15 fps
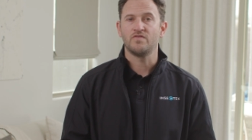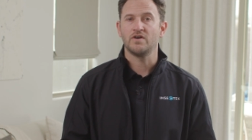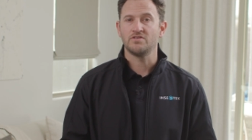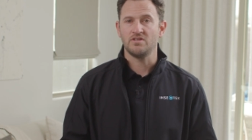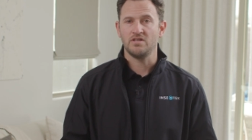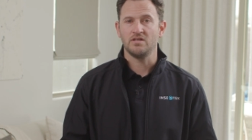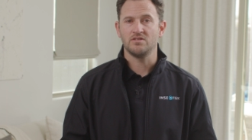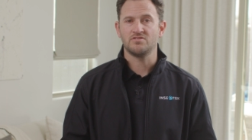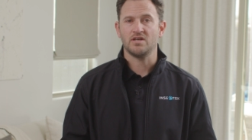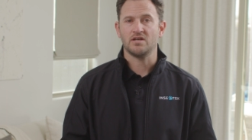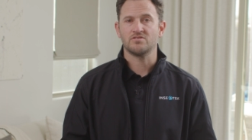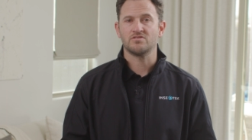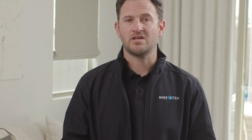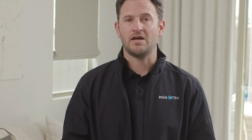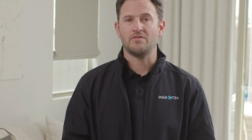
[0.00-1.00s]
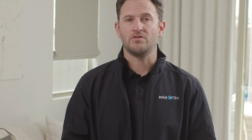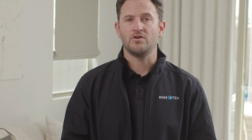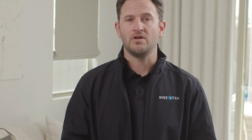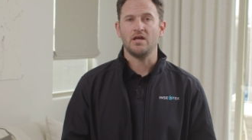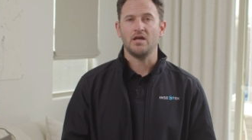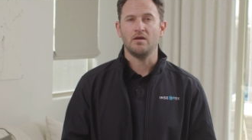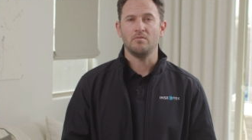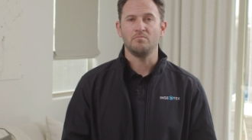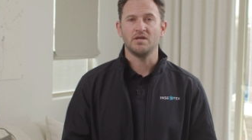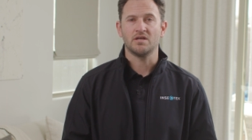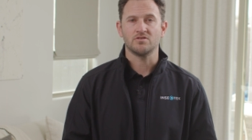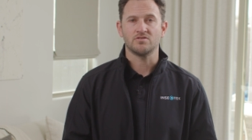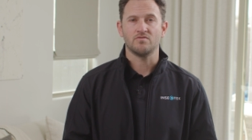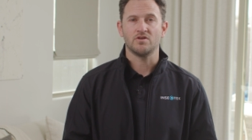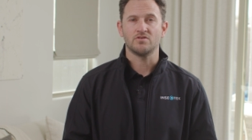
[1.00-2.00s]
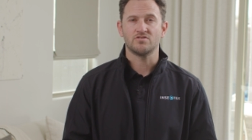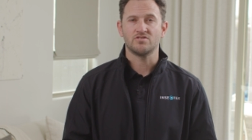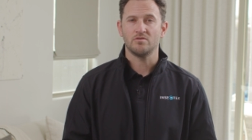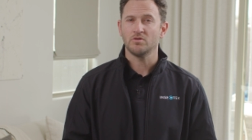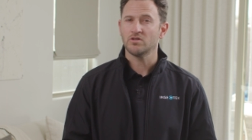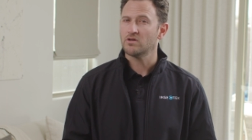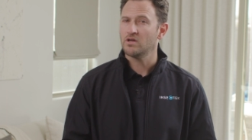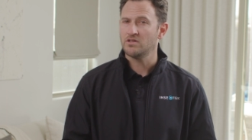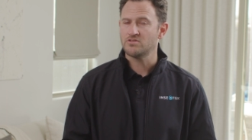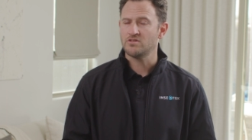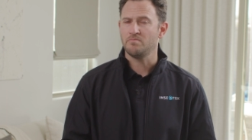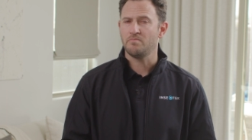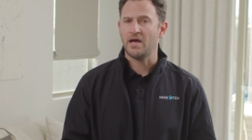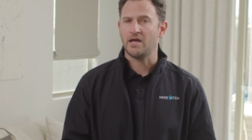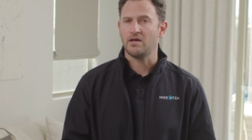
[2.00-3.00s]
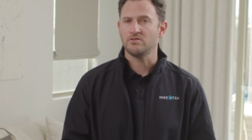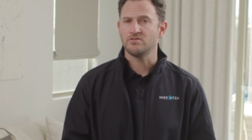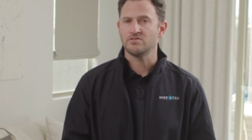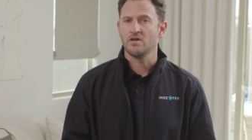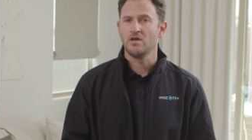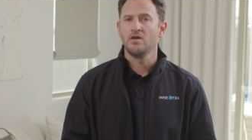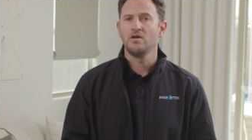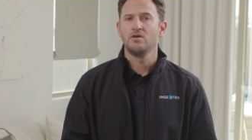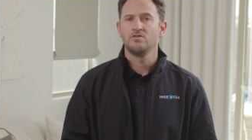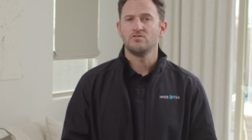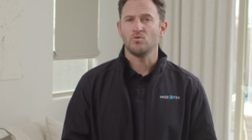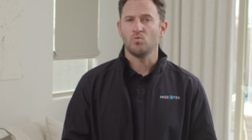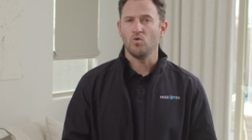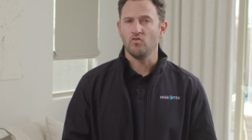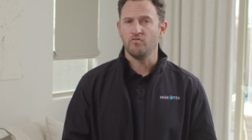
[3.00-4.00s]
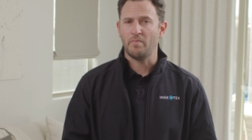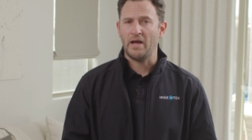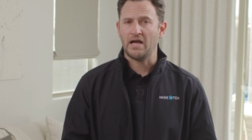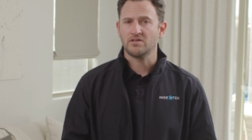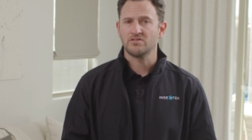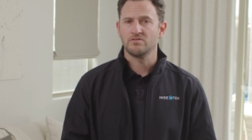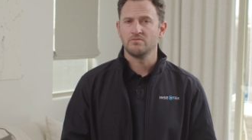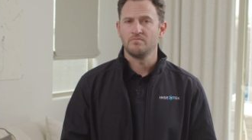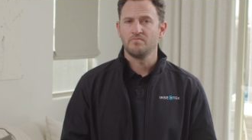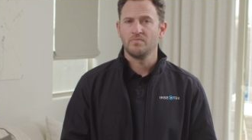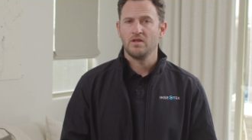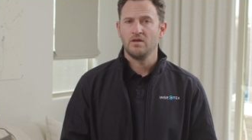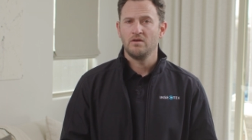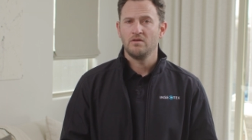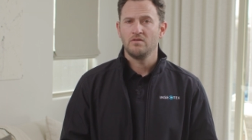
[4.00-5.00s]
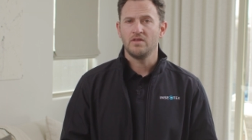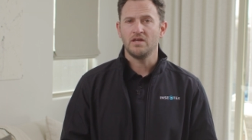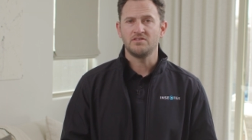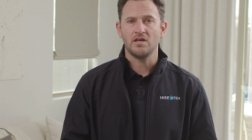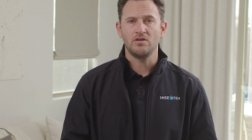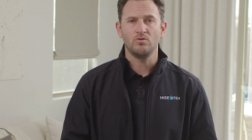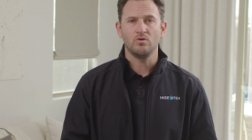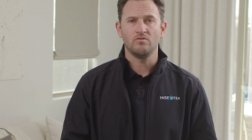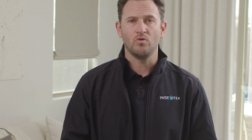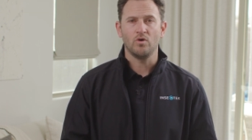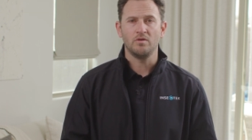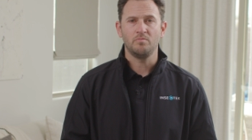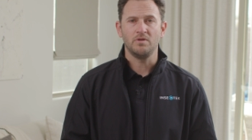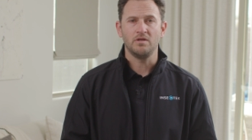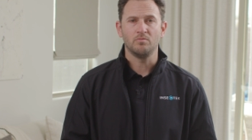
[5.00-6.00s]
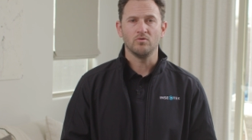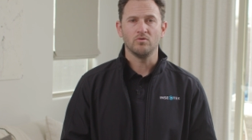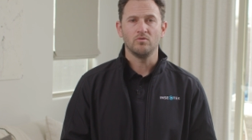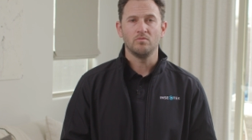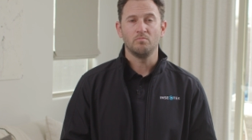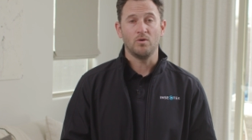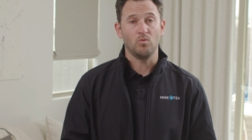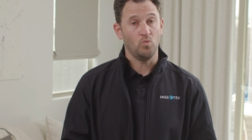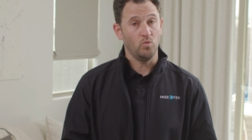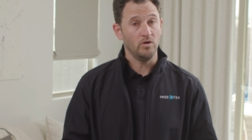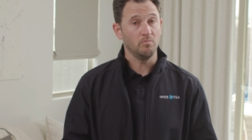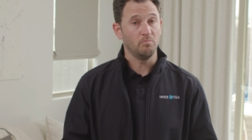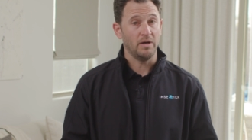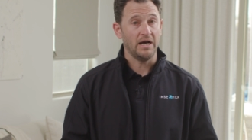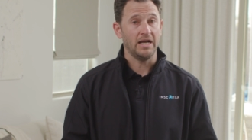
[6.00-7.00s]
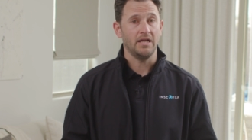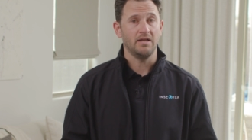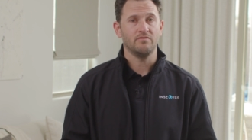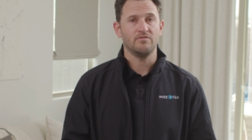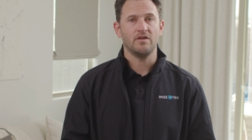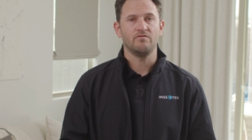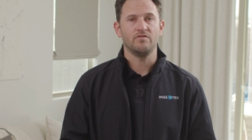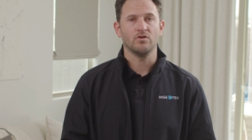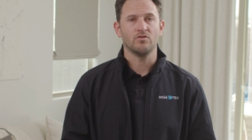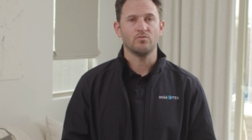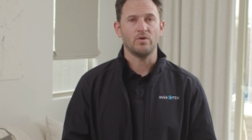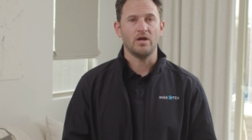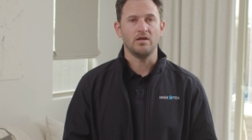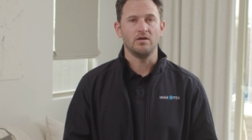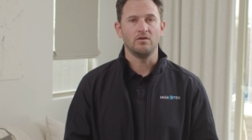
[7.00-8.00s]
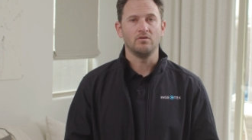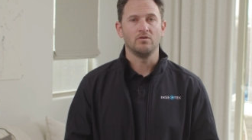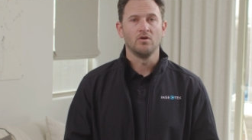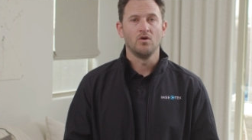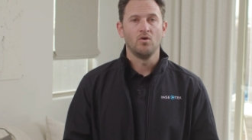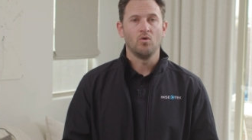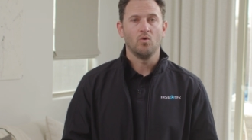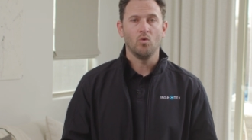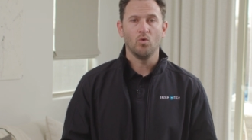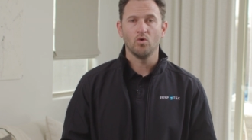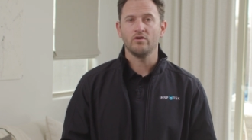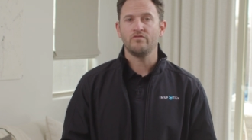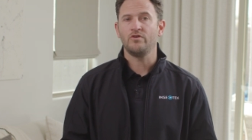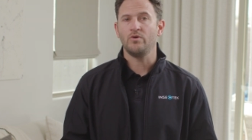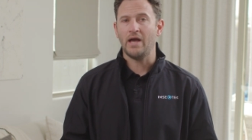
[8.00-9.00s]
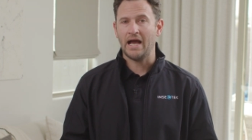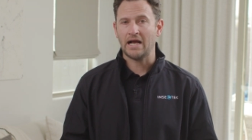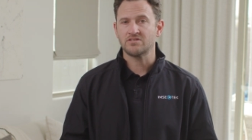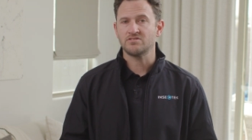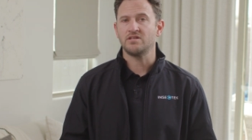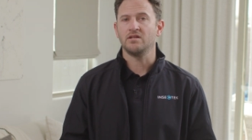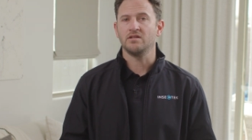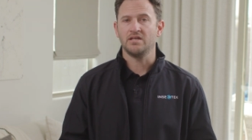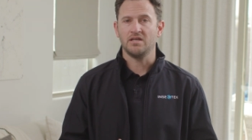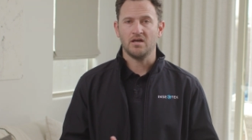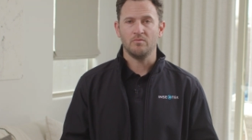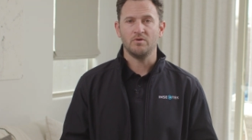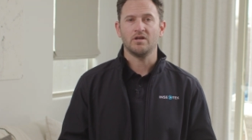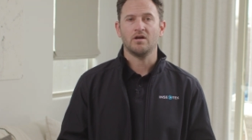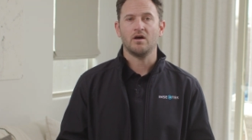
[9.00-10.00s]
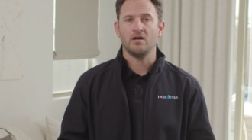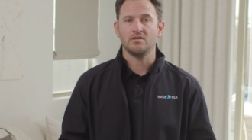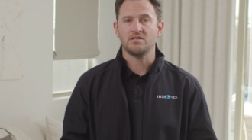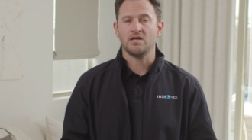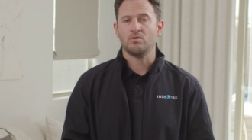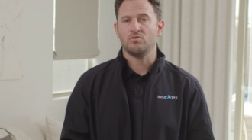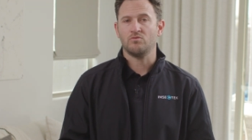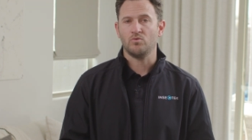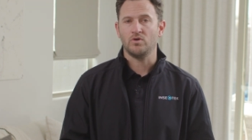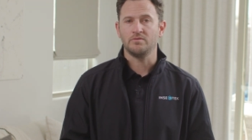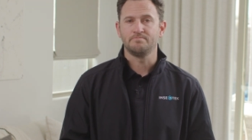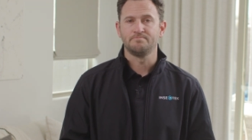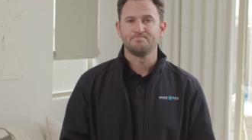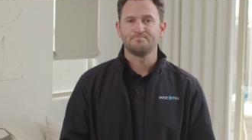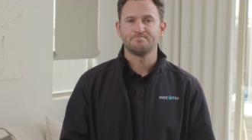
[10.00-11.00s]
fuzzy insects got their name because of their similar hunting patterns to wolf packs. They tend to avoid people but will bite if they feel threatened or if you accidentally come into contact with one.